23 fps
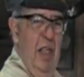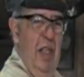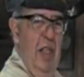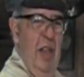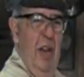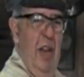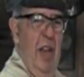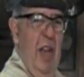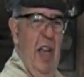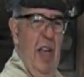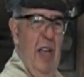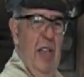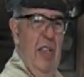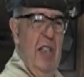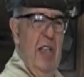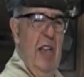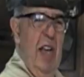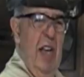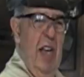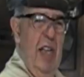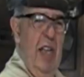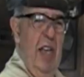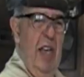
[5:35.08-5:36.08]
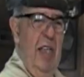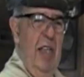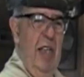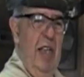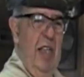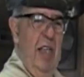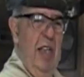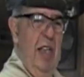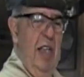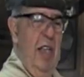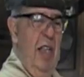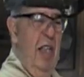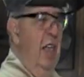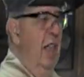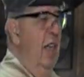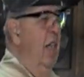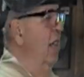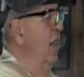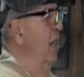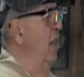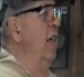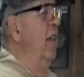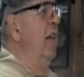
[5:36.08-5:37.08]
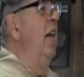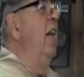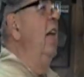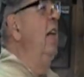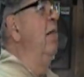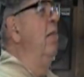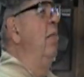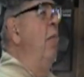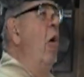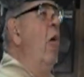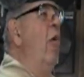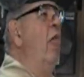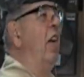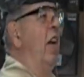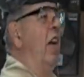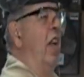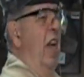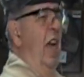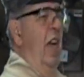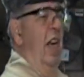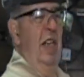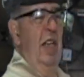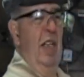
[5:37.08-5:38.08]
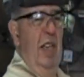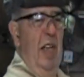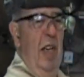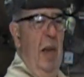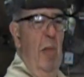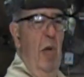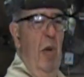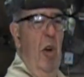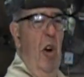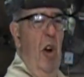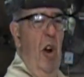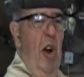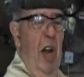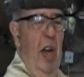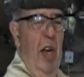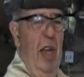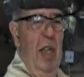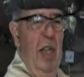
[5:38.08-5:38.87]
you can't see that, can you? You need to move again. Come on.